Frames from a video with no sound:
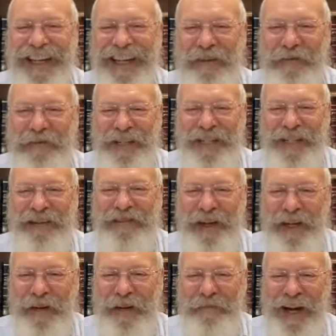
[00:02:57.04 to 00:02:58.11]
Keep yourself
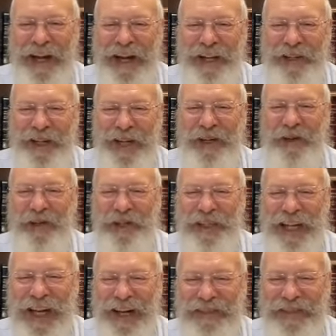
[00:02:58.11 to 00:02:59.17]
occupied at all
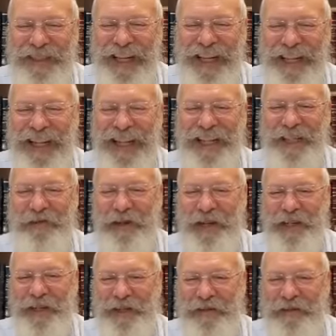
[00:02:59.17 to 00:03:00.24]
times, and that's the
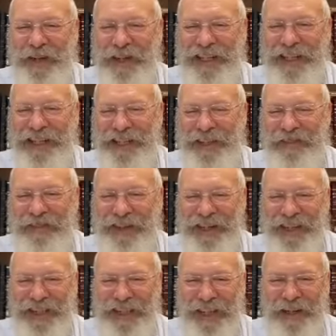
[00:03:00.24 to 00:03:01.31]
way to
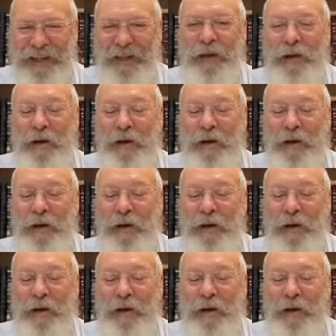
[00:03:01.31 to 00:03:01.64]
avoid sin,